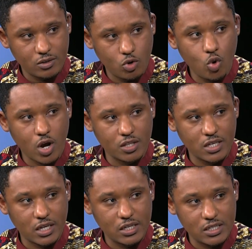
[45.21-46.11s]
who are
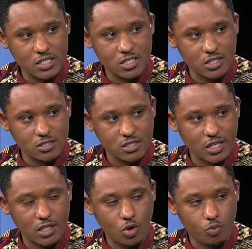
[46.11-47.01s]
the indigenous
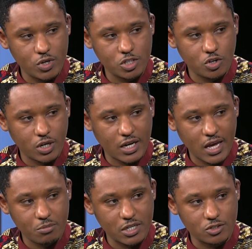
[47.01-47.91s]
and the original
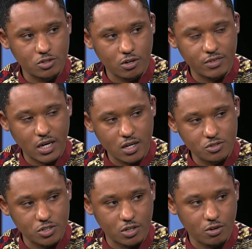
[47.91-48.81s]
inhabitants of the
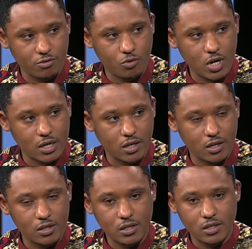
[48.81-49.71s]
country of Rwanda
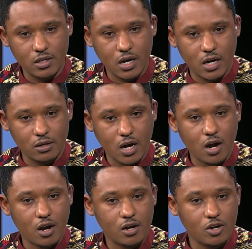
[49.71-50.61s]
uh,
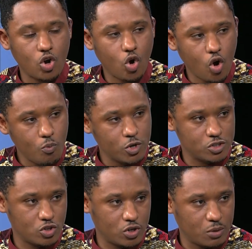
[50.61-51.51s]
are
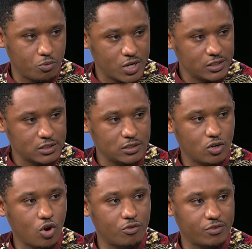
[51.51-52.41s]
almost on the brink
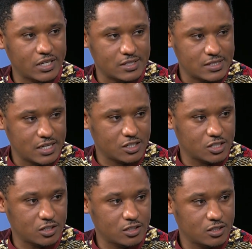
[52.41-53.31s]
of
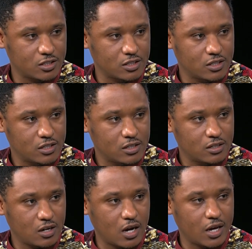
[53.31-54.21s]
extinction. Uh,